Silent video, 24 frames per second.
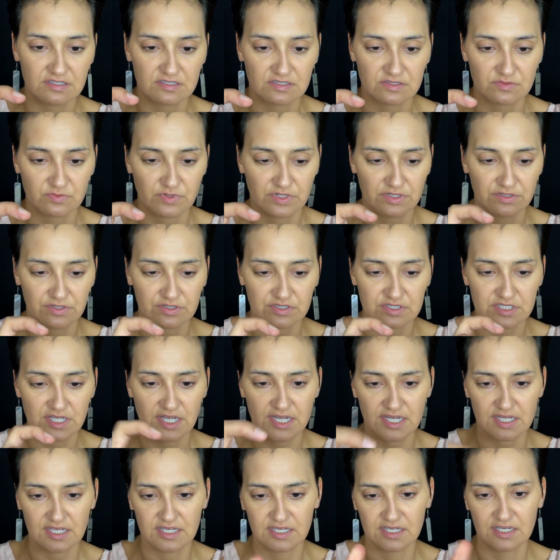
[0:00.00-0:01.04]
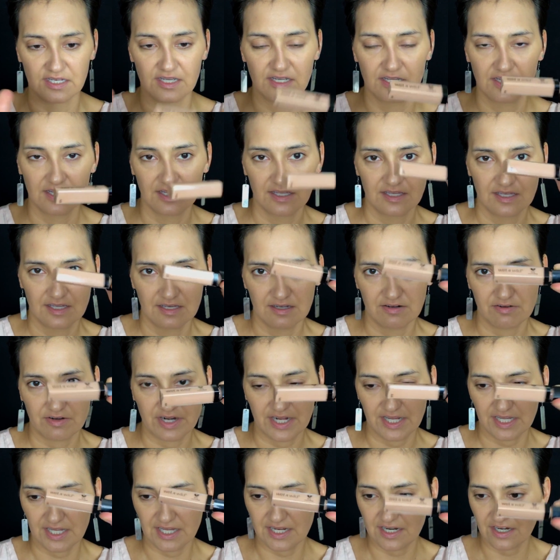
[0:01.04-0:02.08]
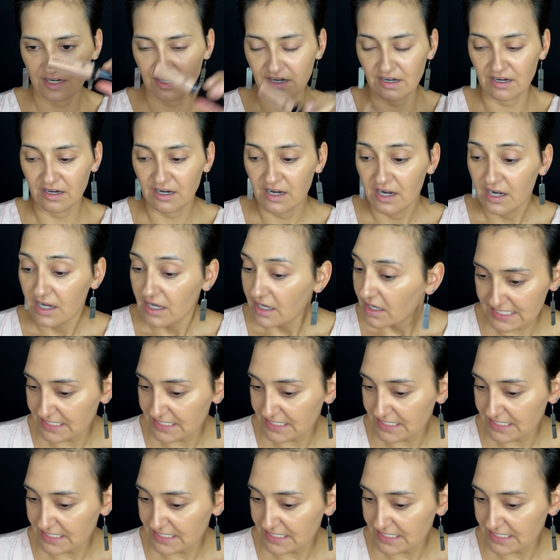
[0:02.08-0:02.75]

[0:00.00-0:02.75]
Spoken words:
This is what it looks like right here.